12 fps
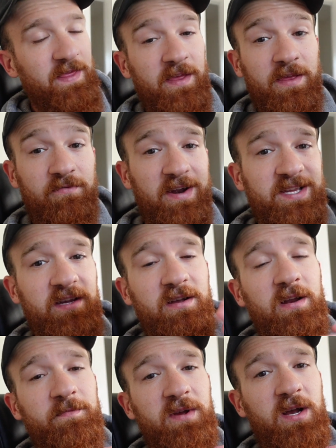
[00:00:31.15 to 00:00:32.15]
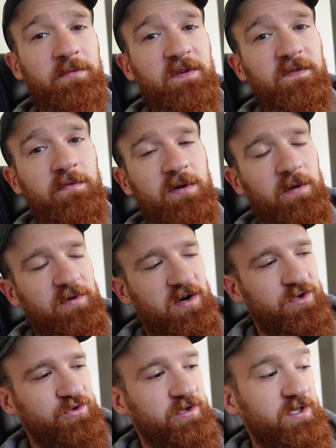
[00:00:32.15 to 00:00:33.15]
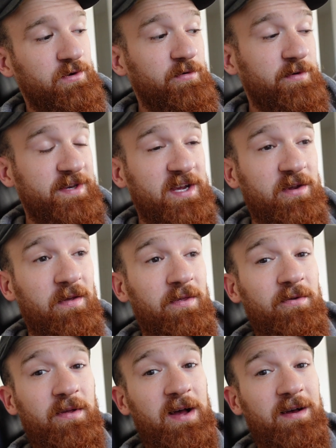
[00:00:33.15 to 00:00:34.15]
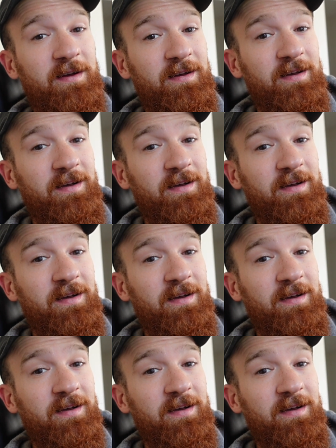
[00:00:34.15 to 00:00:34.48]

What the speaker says: and then the rest are going to be coming from carbohydrates, so I'm going to take you through that.